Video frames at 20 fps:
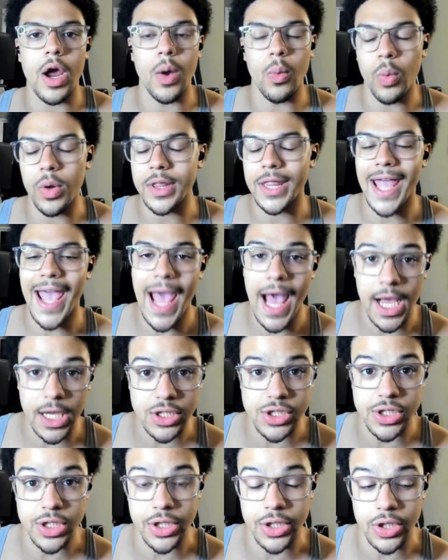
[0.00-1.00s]
and what they
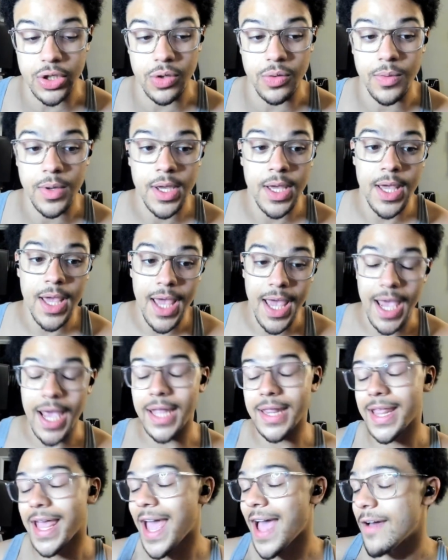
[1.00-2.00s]
actually do,
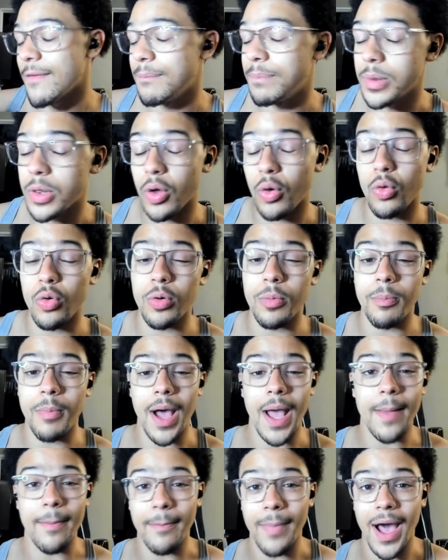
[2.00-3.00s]
and they have blown
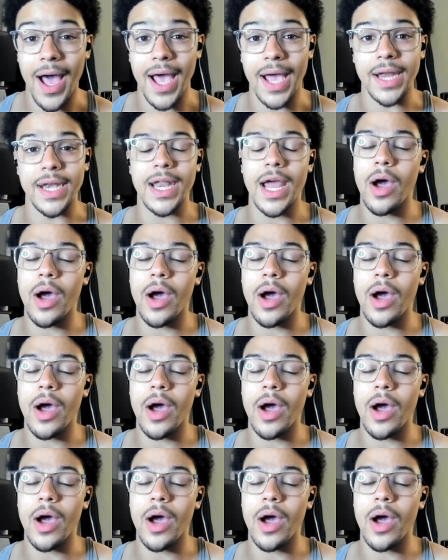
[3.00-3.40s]
my mind.